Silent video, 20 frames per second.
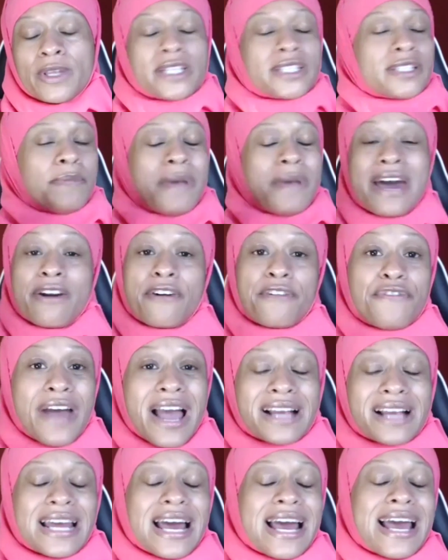As a matter of
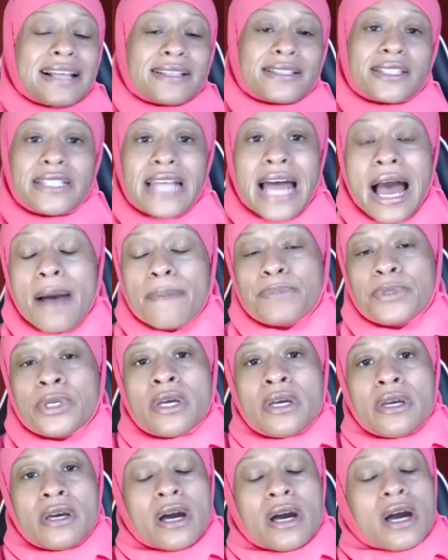fact, I had stopped
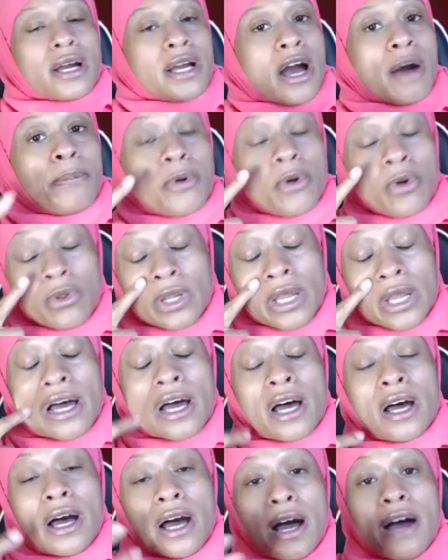a couple
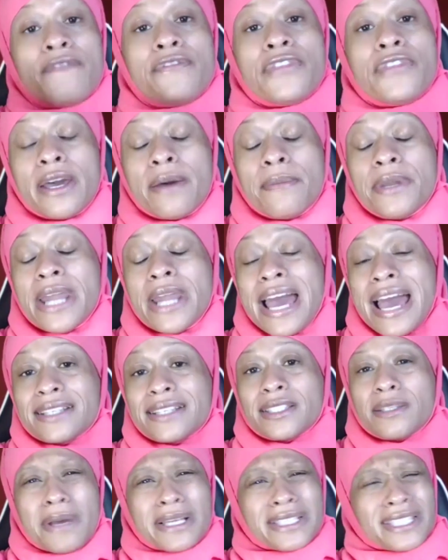uh, of them and
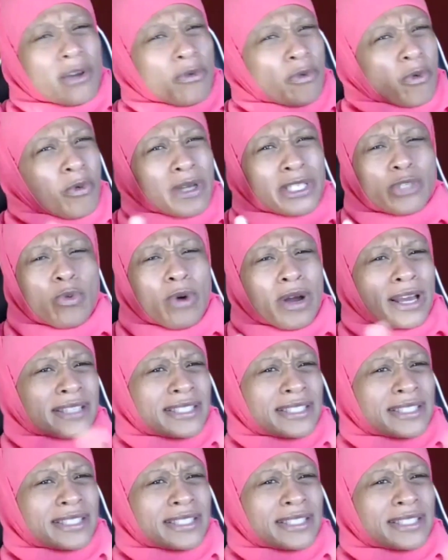asked them, I said, well, which one?